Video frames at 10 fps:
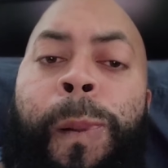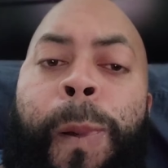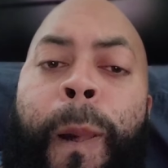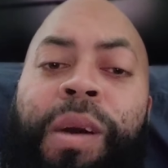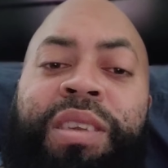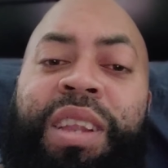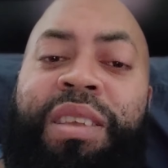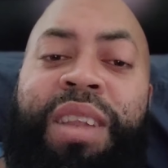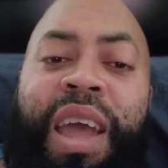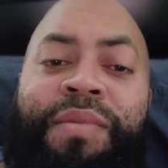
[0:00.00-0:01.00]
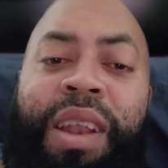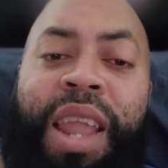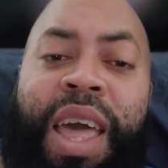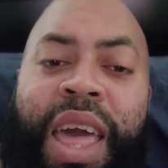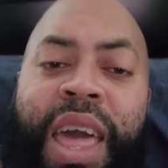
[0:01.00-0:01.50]
because he doesn't have the
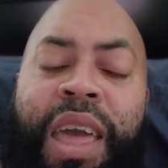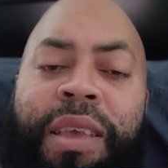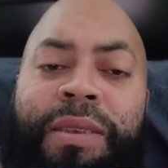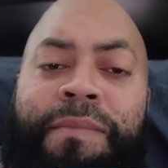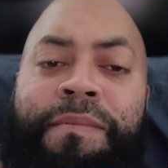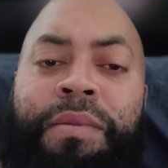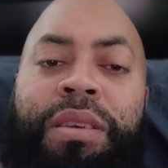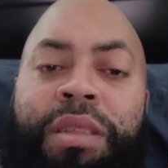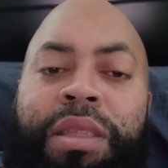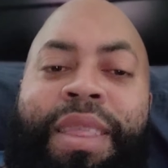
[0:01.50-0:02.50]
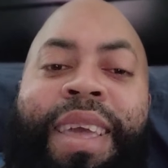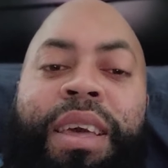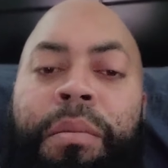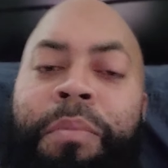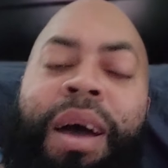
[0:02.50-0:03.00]
legs just think
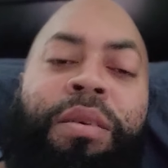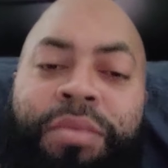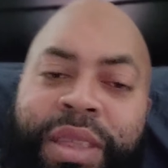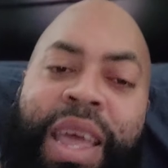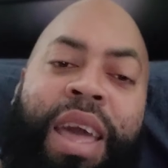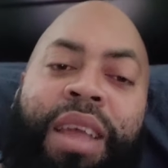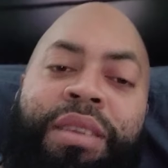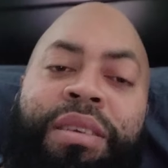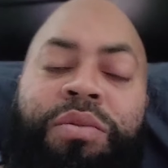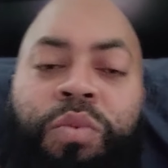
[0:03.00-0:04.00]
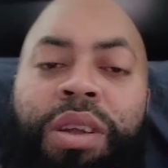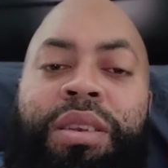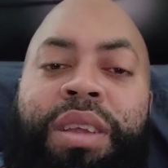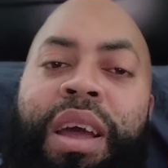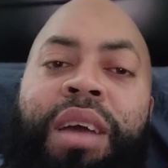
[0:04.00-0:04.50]
about that. Just one
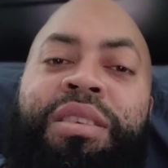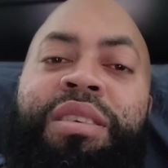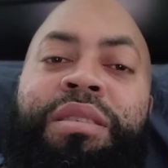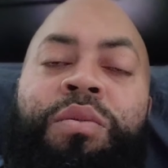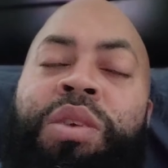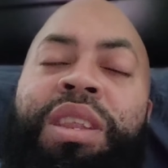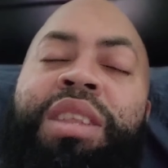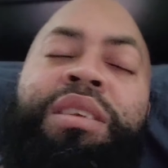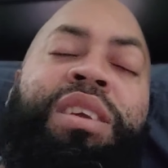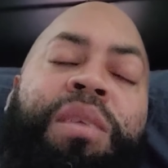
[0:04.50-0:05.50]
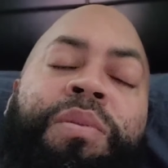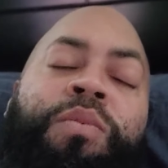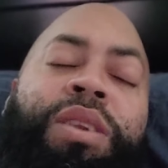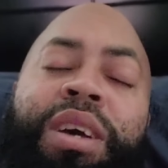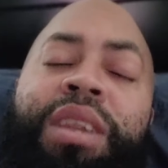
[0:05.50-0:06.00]
time. Just we need to keep it
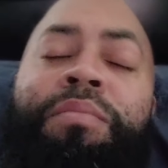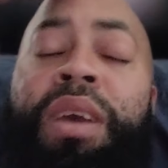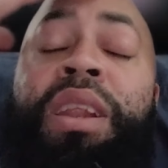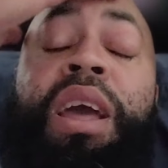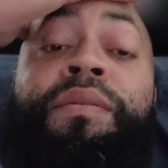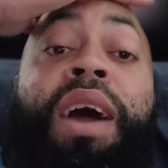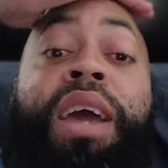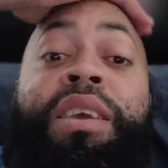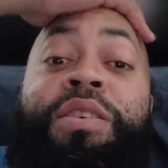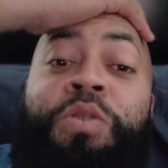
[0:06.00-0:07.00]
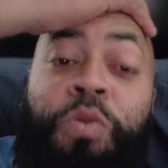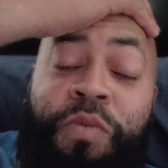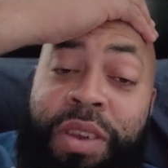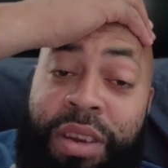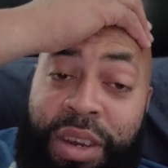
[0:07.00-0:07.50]
100, man, and have an IQ
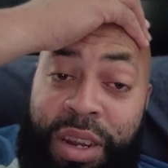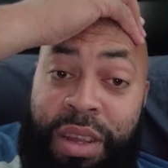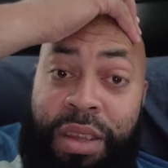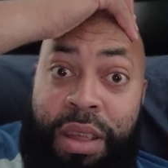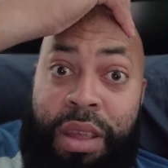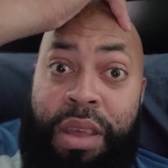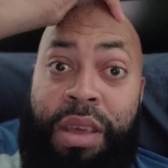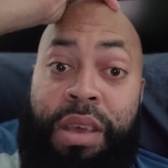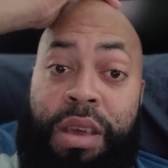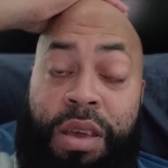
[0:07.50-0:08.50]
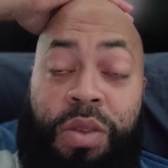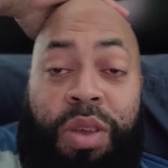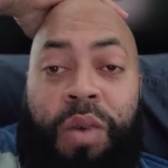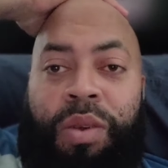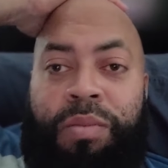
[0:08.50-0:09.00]
for this shit. You
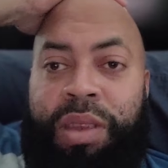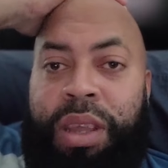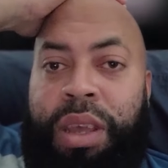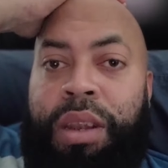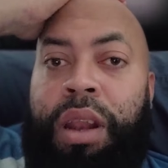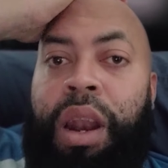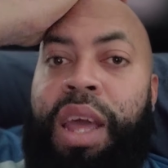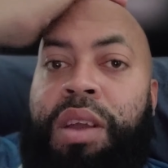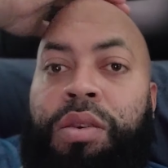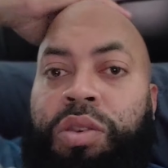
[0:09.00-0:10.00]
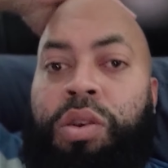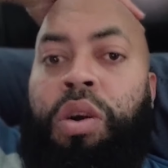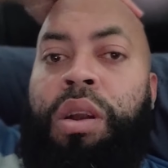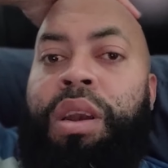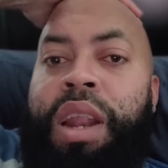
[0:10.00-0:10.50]
get what I'm saying? The Lakers
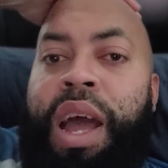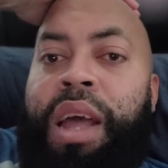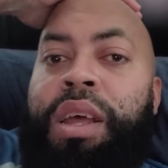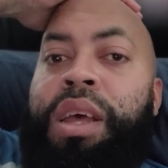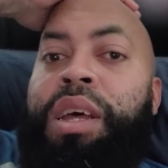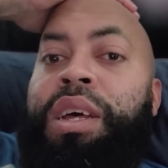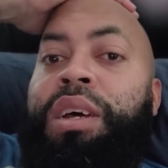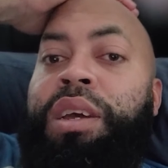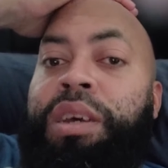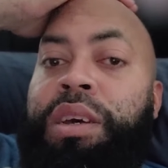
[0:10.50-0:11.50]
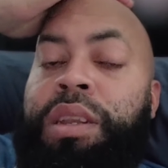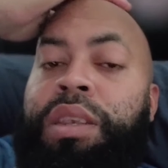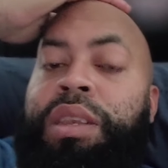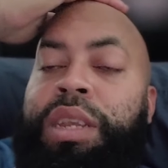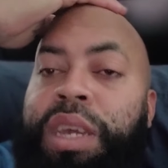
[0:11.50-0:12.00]
are not a good
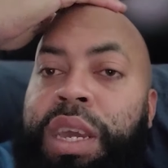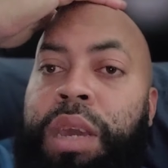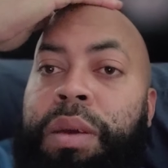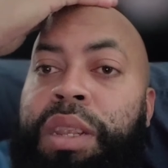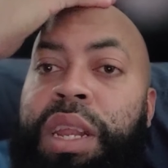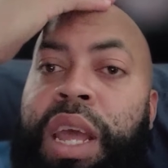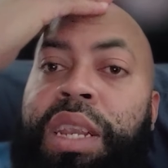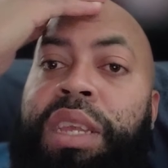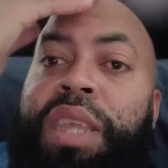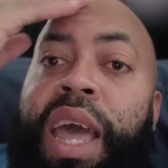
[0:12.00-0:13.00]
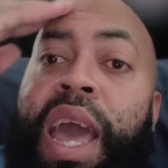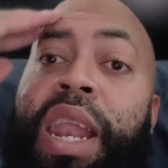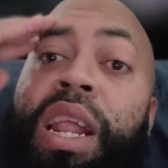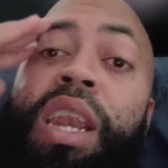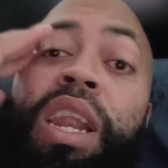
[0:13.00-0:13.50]
team. And then they just
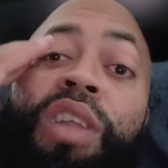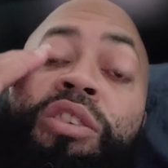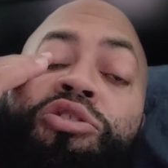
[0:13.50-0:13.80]
added another